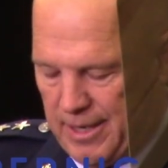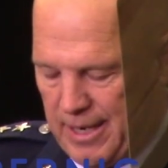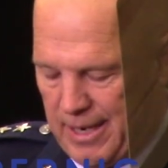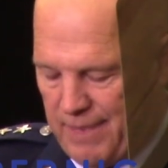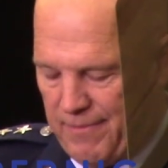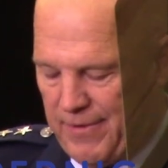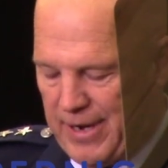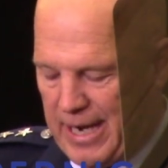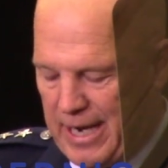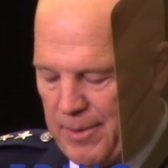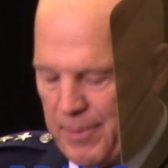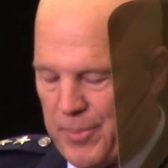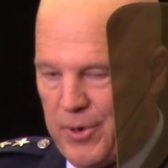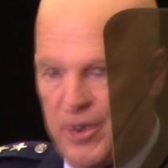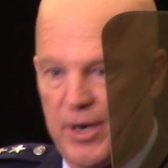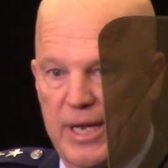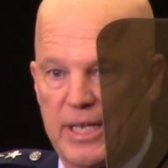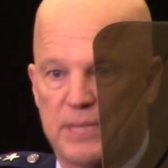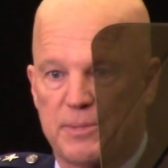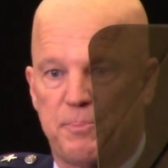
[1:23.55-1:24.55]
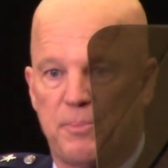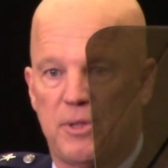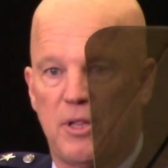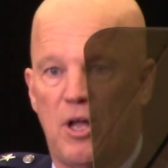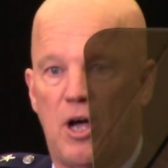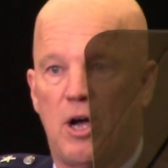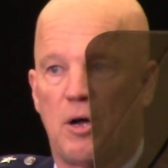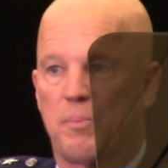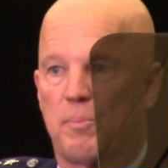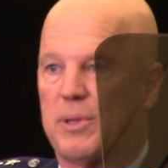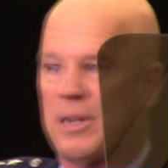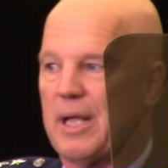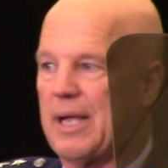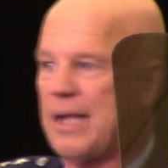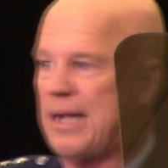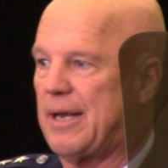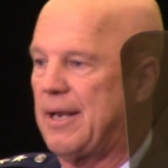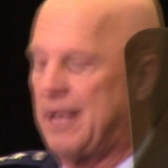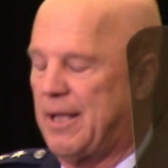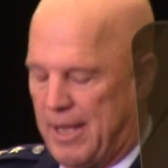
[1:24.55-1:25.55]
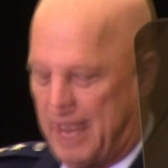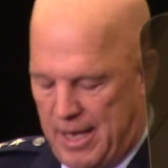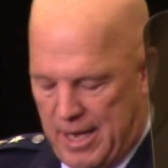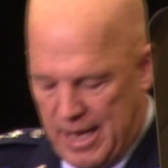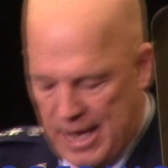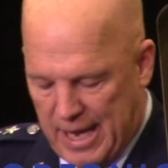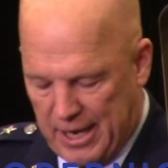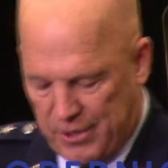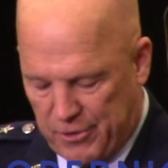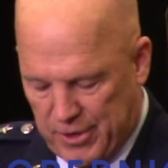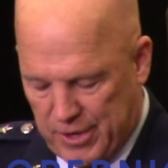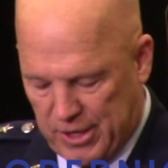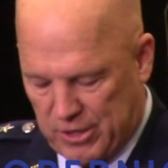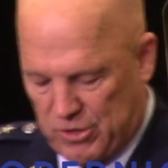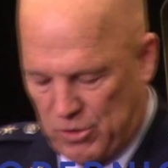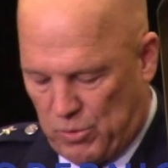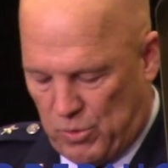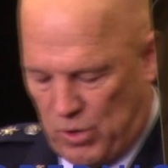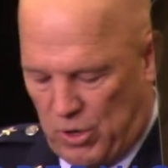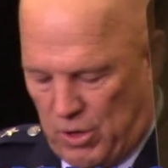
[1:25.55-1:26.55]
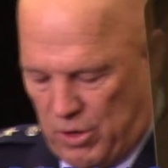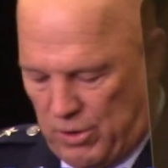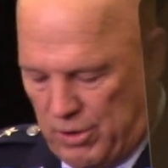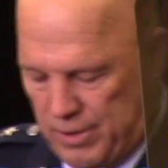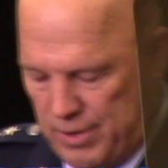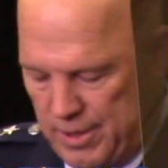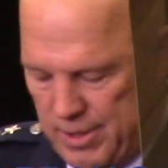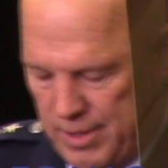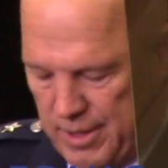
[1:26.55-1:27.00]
and Vandenberg has long played a critical role.